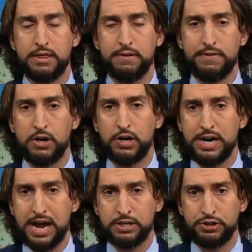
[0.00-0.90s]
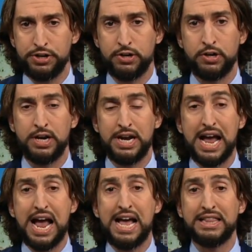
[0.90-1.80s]
The very next year,
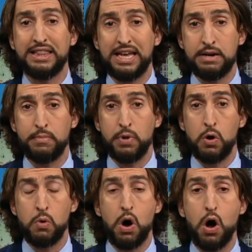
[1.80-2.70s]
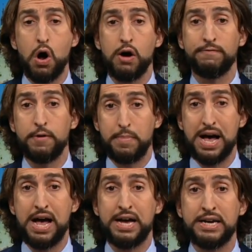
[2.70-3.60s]
at Lambeau, off a
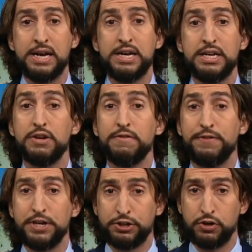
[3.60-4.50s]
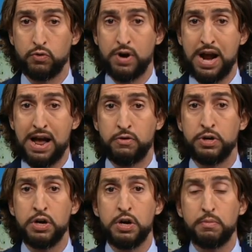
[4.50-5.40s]
bye, divisional
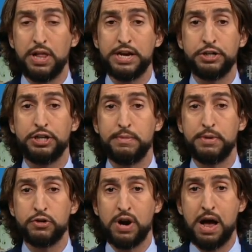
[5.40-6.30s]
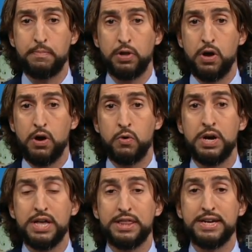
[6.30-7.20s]
round, playing Jimmy
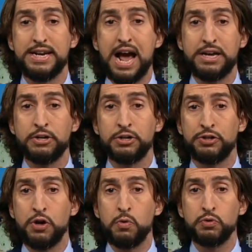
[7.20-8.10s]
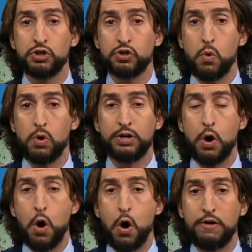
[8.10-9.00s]
Garoppolo. The Niners don't score an
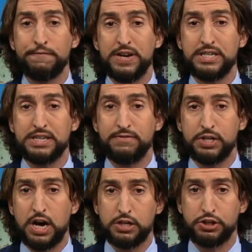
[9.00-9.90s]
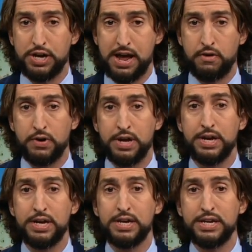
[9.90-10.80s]
offensive touchdown.
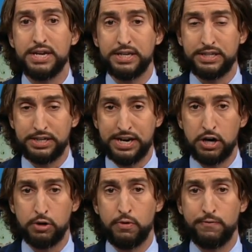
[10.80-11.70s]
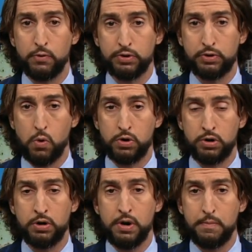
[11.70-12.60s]
He has a terrible fourth
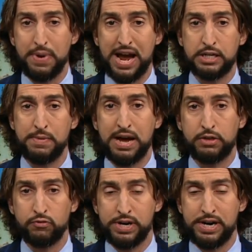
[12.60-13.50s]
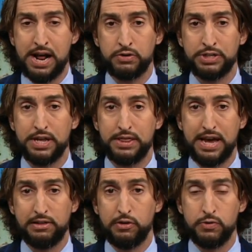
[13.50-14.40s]
quarter, back-to-back three and outs.
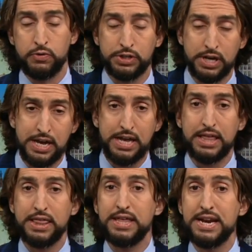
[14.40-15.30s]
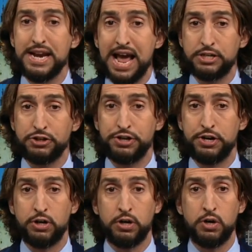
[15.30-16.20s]
They lose. The next
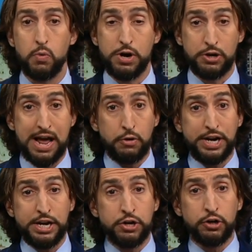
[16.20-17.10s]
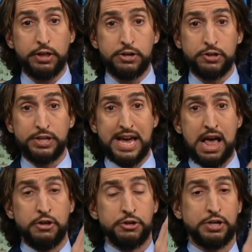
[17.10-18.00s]
year, we are now getting earlier in the
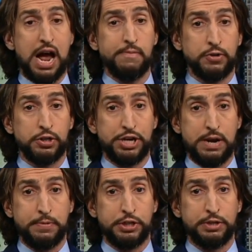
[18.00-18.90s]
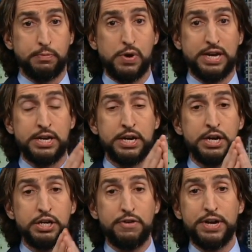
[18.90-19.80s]
calendar. Conference championship weekend,
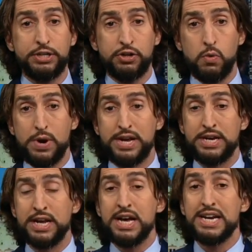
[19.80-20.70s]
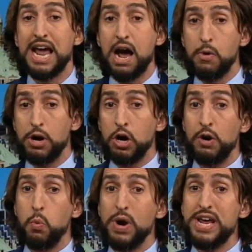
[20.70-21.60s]
divisional weekend. Now we are
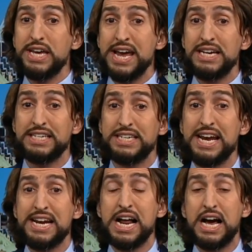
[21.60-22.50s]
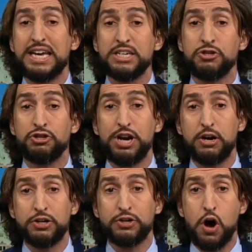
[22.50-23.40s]
at week 18 against
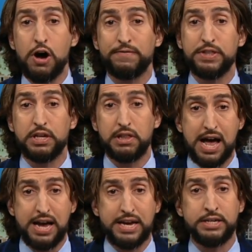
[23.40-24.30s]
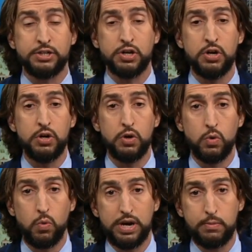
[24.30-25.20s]
Jared Goff and the Lions.
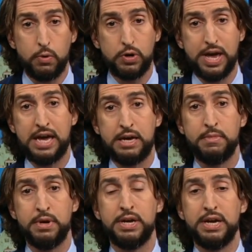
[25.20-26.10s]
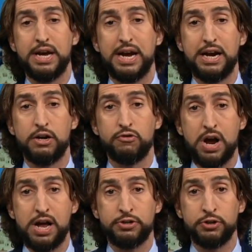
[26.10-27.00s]
Winnable game. Aaron
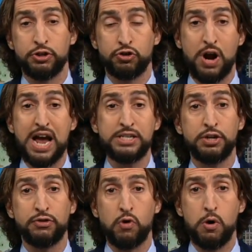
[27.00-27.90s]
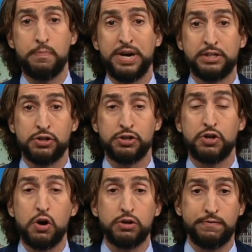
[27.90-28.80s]
Rodgers tries to throw a pick to
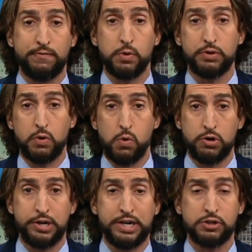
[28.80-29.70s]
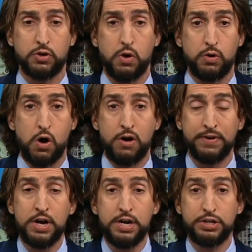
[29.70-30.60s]
start the fourth quarter. It gets called
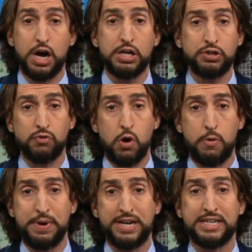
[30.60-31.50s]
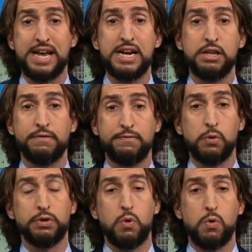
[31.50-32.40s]
off. Does throw a pick to end the
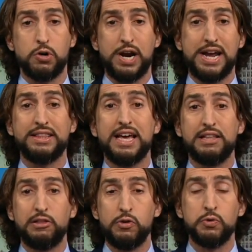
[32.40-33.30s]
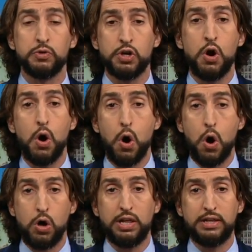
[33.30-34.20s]
fourth quarter, and they lose.
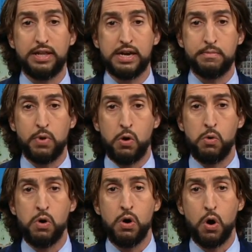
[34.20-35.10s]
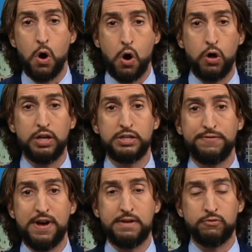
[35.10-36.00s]
All at Lambeau. All his
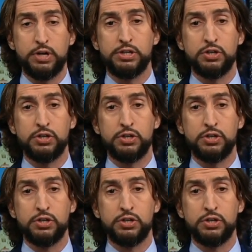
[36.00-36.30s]
favorites.